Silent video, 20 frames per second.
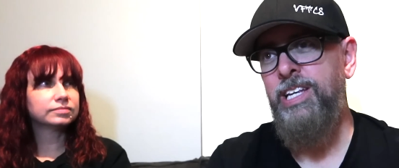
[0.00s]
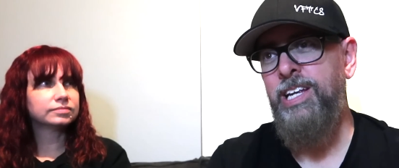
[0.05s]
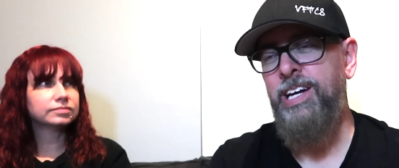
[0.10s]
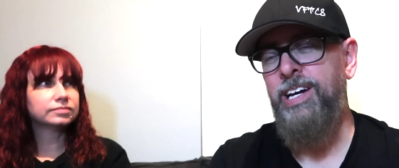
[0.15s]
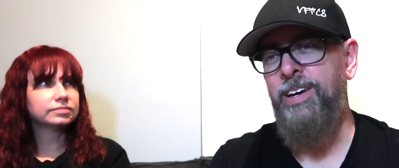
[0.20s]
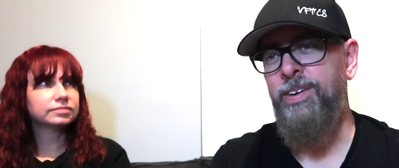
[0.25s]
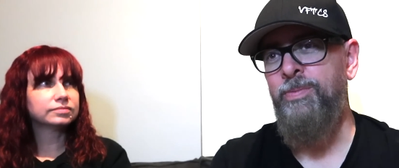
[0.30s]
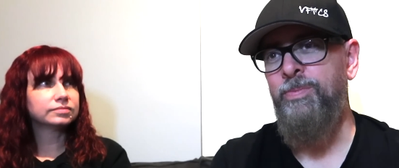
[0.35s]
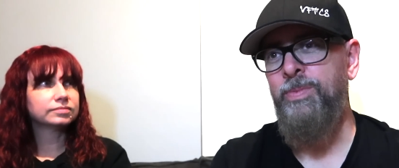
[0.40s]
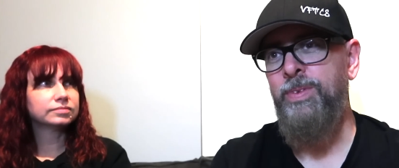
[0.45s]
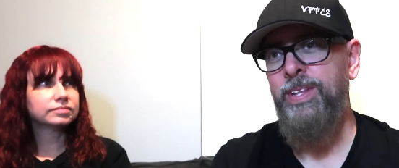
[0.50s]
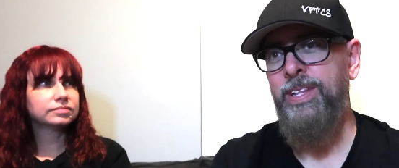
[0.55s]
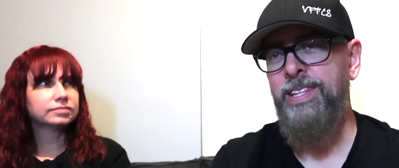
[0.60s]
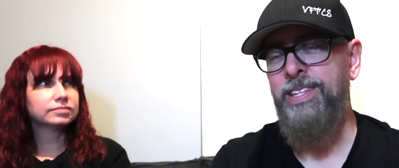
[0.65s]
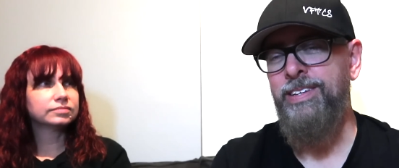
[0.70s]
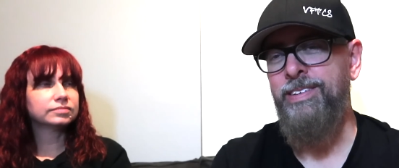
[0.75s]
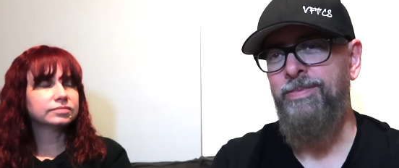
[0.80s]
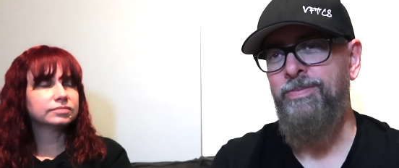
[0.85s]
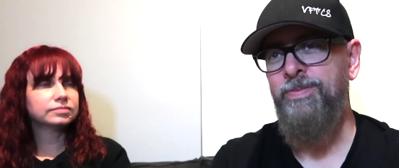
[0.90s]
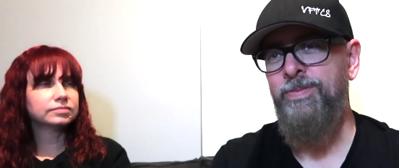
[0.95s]
Speaker 1: um,
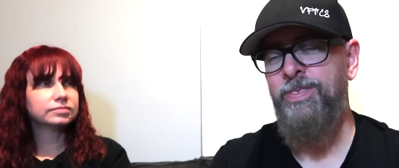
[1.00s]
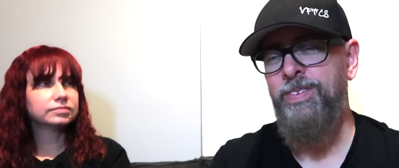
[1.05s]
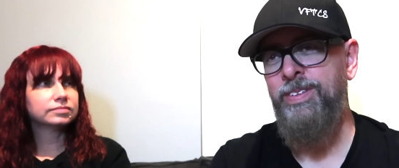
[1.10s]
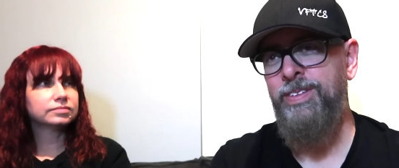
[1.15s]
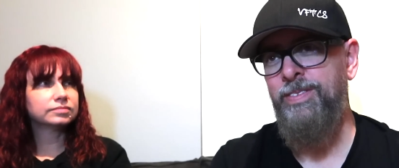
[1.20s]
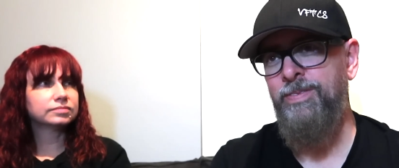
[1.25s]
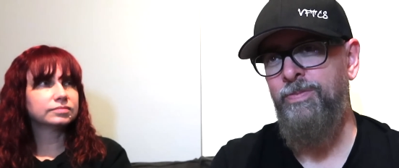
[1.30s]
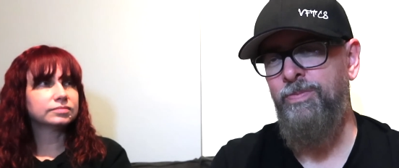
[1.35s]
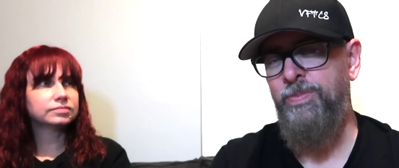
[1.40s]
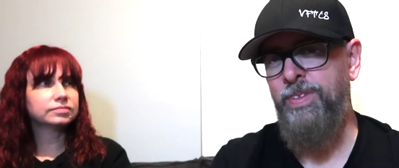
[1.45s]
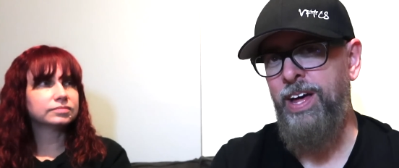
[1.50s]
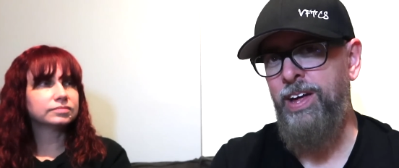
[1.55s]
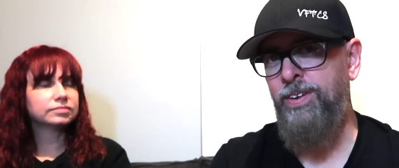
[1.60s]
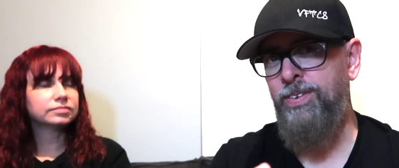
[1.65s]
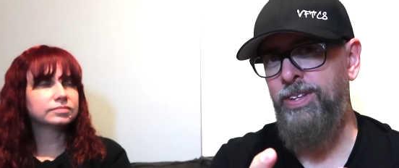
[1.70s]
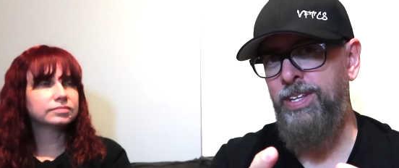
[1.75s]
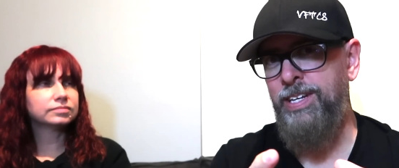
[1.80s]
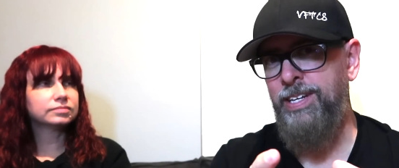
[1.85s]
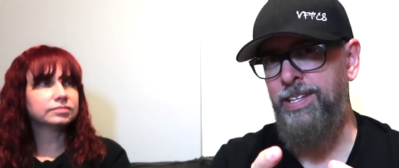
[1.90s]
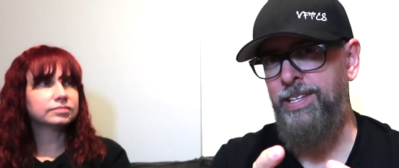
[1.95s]
the not
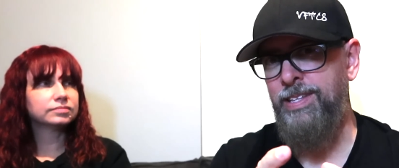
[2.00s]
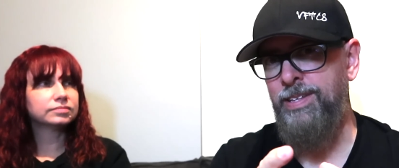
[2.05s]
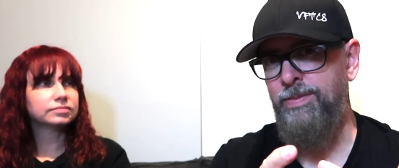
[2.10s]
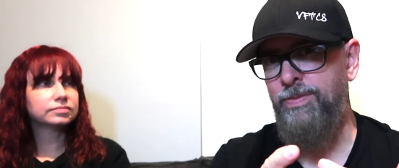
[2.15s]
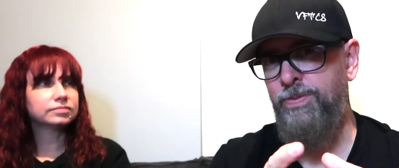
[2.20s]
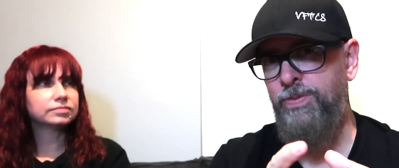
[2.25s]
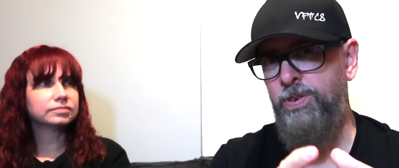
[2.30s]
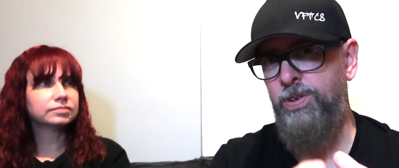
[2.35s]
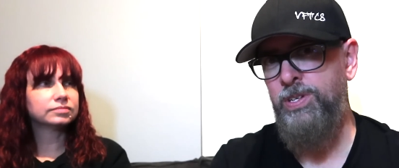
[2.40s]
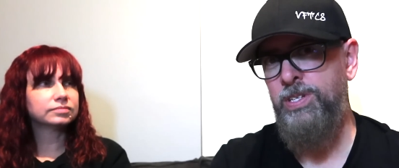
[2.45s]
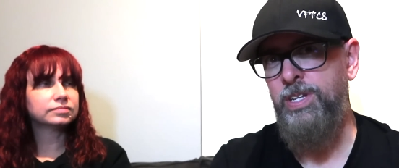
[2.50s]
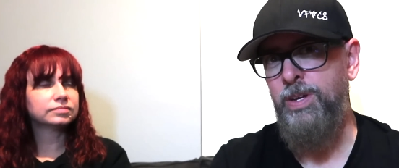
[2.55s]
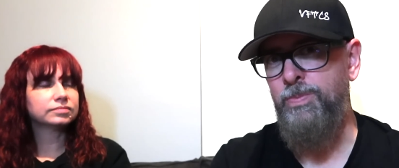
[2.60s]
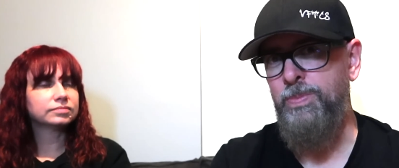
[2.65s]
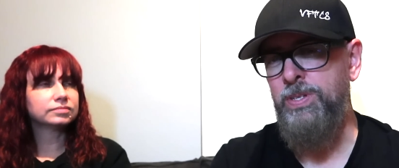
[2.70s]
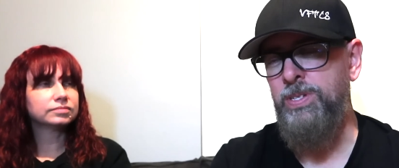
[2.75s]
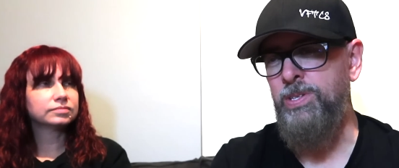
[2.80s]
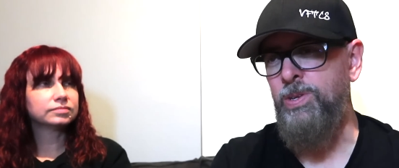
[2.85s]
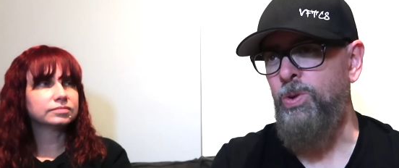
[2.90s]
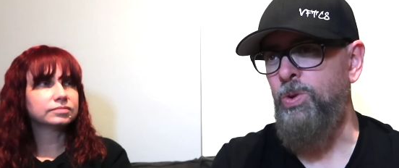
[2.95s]
only the first
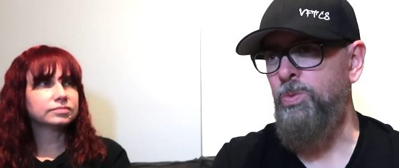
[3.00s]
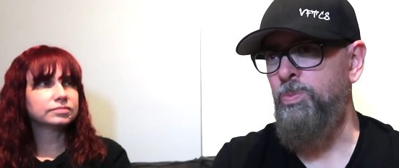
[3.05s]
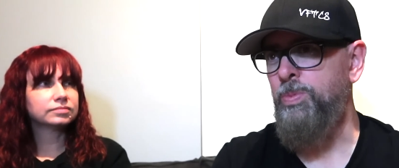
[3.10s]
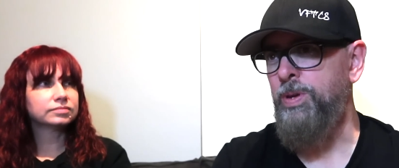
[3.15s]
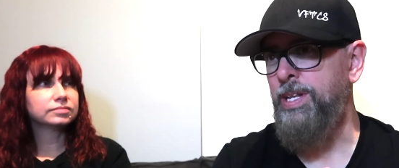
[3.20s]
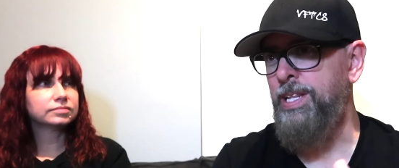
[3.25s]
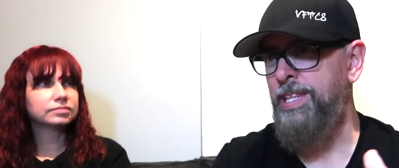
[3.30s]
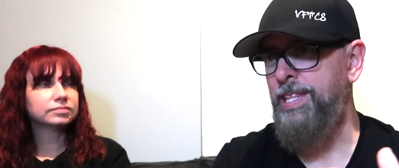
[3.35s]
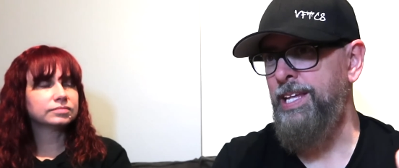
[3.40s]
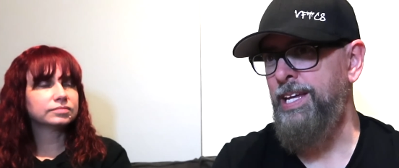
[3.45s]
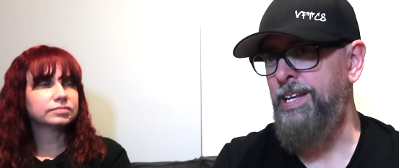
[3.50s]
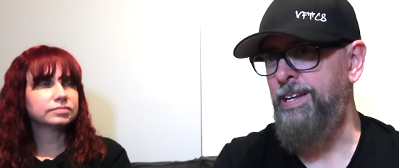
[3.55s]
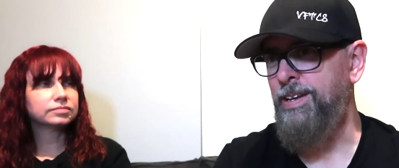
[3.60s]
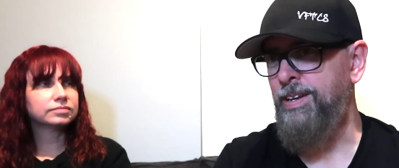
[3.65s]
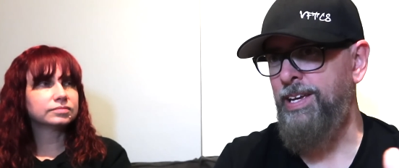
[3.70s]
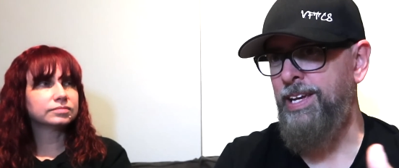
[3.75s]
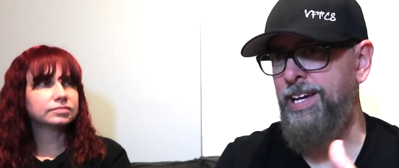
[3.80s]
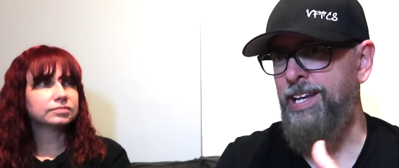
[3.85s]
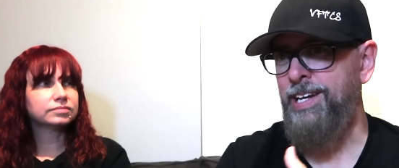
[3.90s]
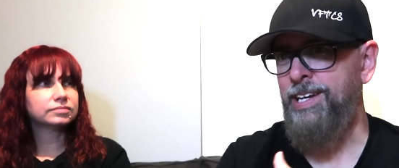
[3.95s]
episode, but then
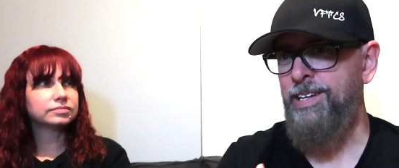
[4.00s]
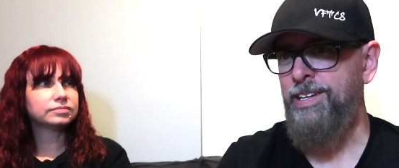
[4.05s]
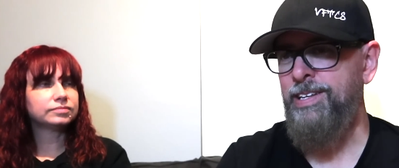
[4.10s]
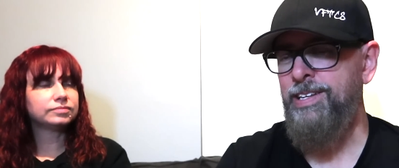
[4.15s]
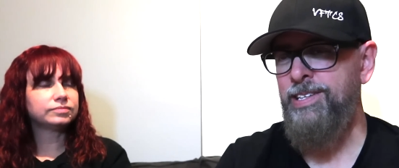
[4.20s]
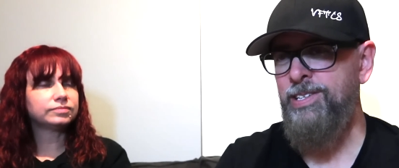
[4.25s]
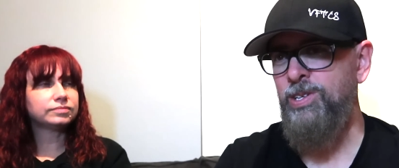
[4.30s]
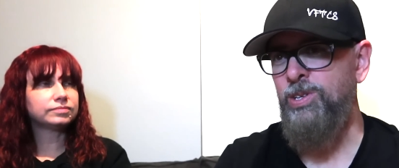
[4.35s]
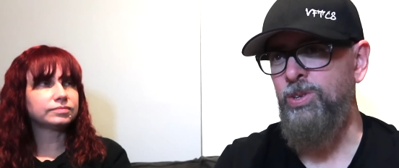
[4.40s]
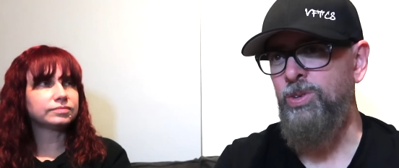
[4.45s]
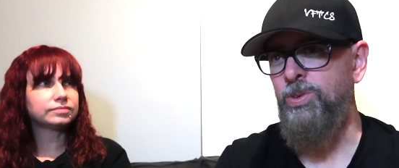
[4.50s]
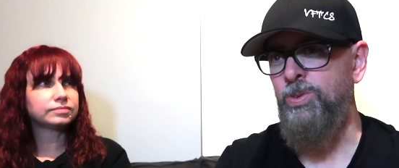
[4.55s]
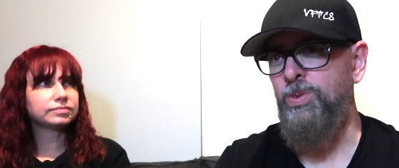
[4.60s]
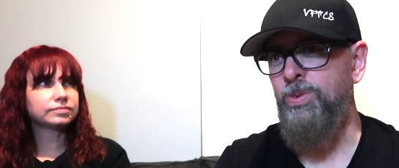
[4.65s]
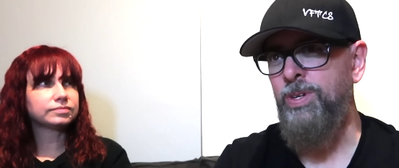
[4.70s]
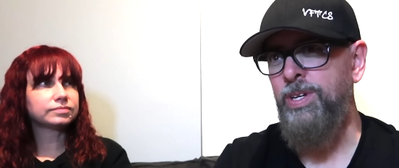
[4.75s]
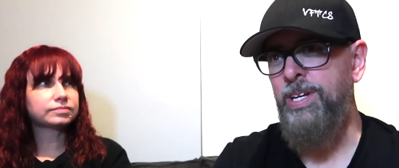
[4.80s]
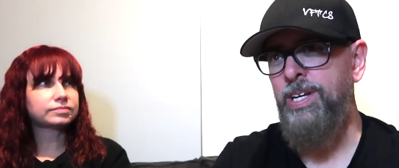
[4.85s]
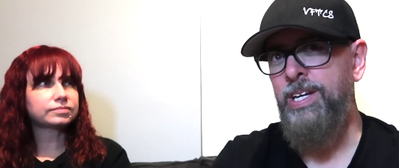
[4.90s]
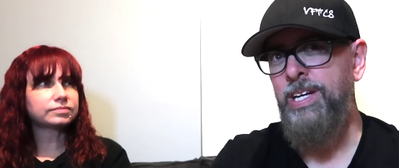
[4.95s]
getting to